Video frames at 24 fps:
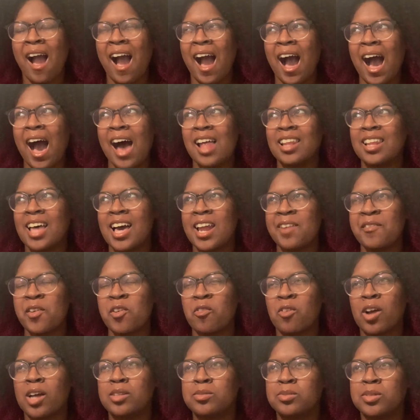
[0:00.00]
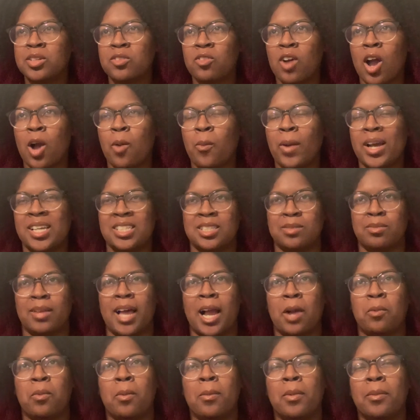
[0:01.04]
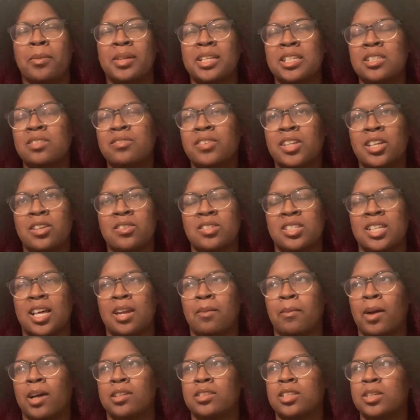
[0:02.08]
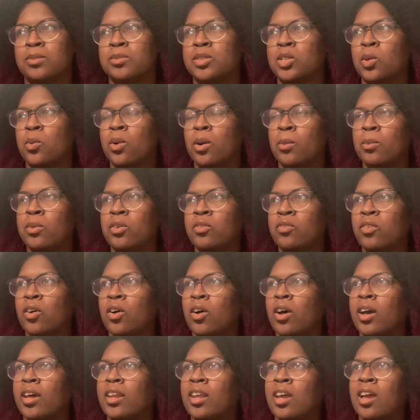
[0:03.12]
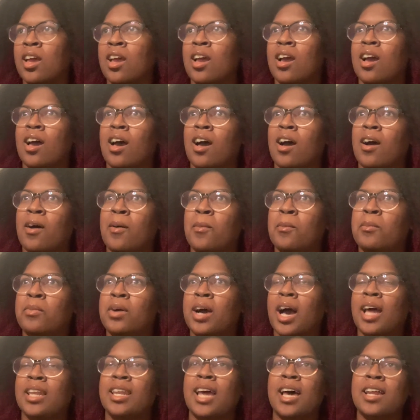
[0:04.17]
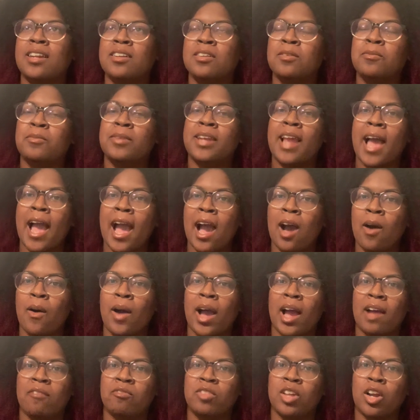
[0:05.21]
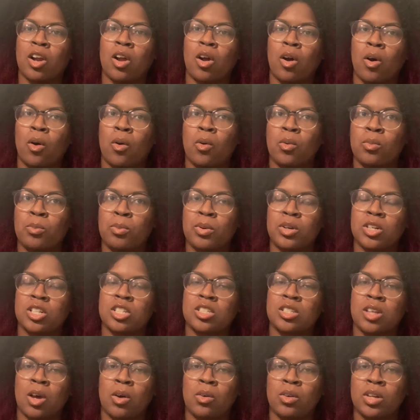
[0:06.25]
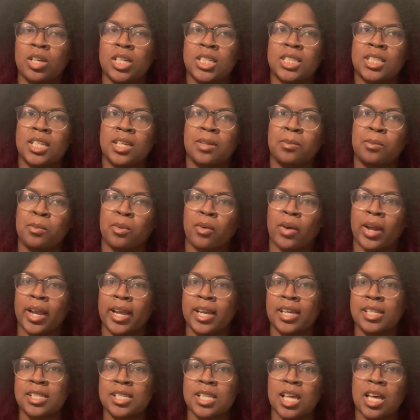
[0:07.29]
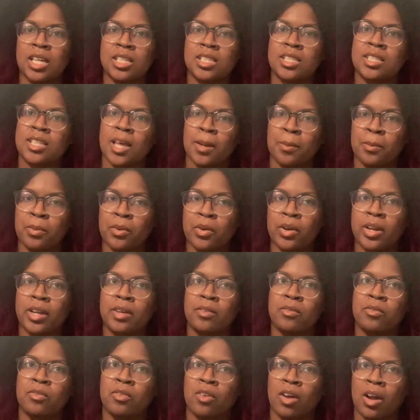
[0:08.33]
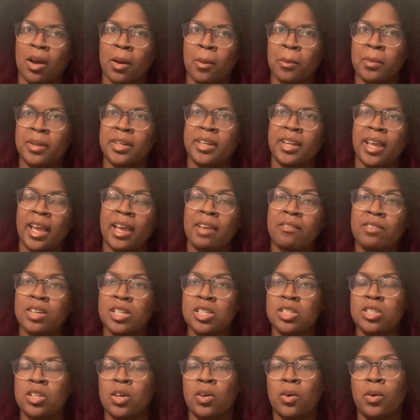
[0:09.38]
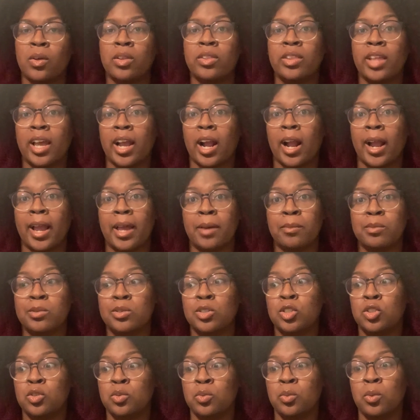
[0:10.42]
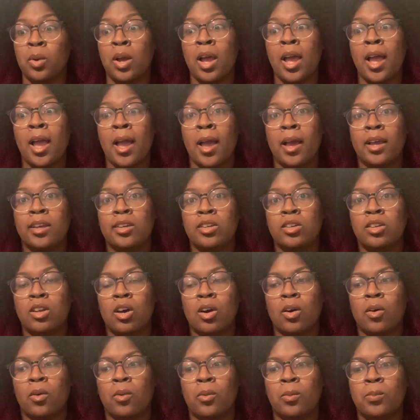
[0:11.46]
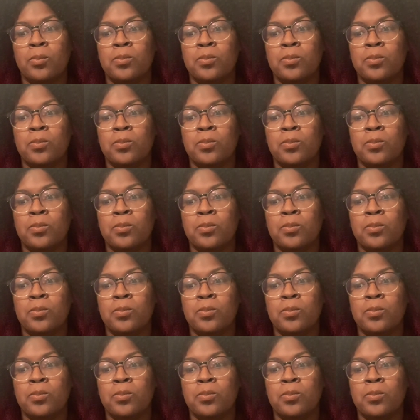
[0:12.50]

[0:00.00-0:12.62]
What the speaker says: a lot of it rubs me the wrong way as a Black woman, but this video is not about them, so we'll move on. But a lot of them now have their own personas and brands separate from David, so they're able to, you know,